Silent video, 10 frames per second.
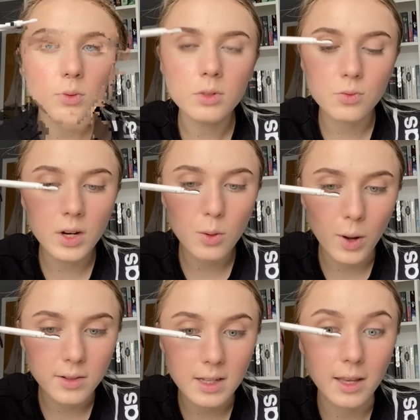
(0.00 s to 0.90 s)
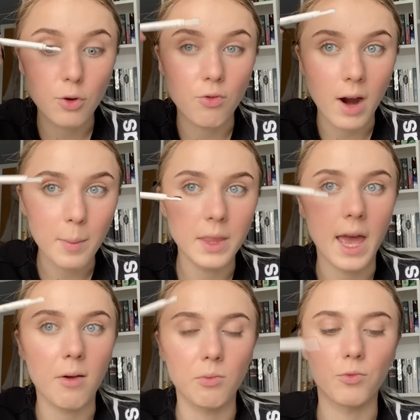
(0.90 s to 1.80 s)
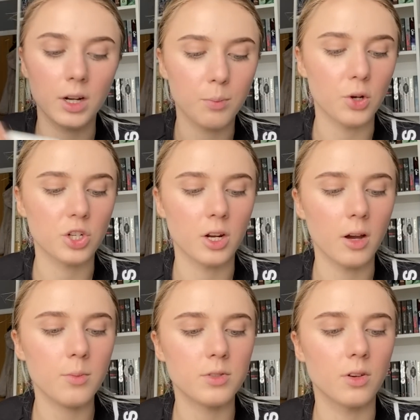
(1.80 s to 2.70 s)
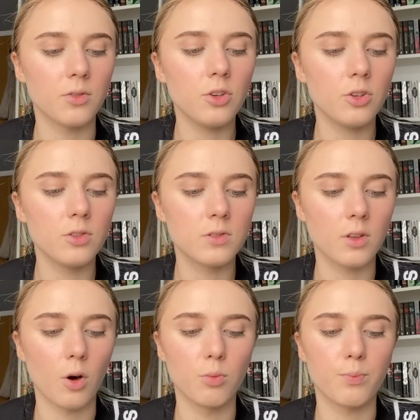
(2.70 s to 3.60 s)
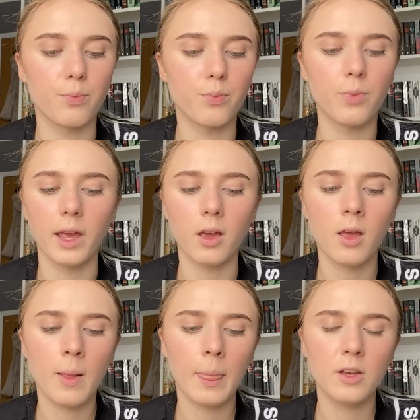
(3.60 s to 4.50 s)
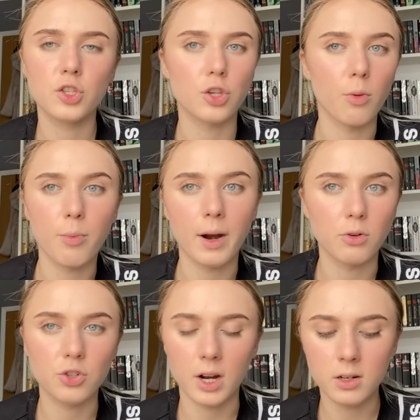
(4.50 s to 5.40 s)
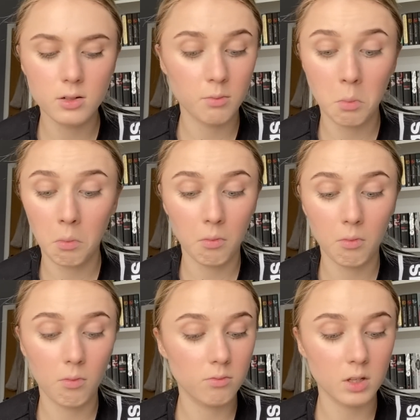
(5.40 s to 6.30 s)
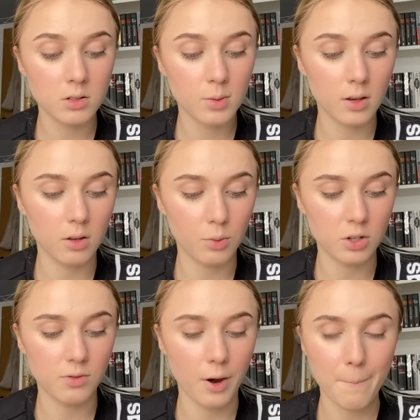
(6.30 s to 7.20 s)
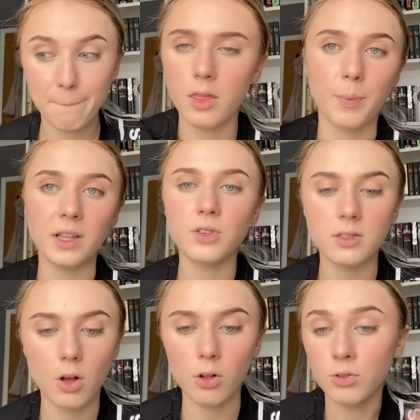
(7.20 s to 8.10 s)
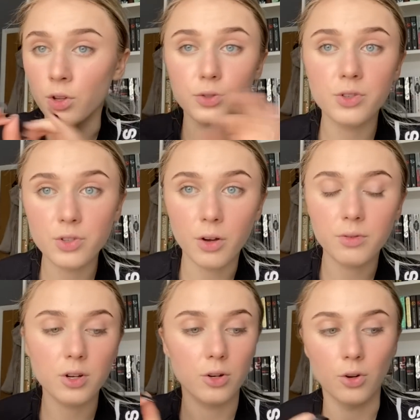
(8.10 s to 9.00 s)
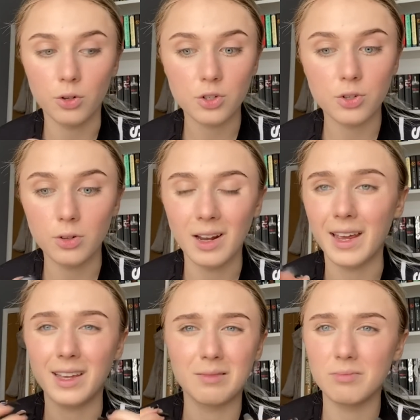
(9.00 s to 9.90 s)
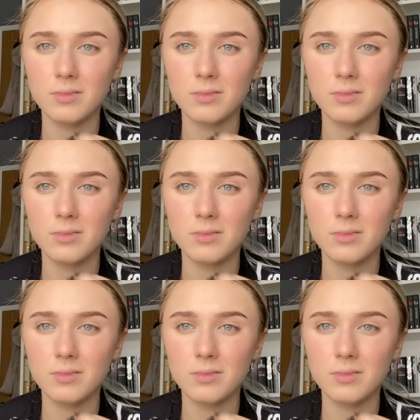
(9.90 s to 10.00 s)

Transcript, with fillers: one works really well to like grab the hair and really push it up. So if you use the whole like soap brow trend, this could be a good brush for it. The pencil as a whole, not too soft, not too like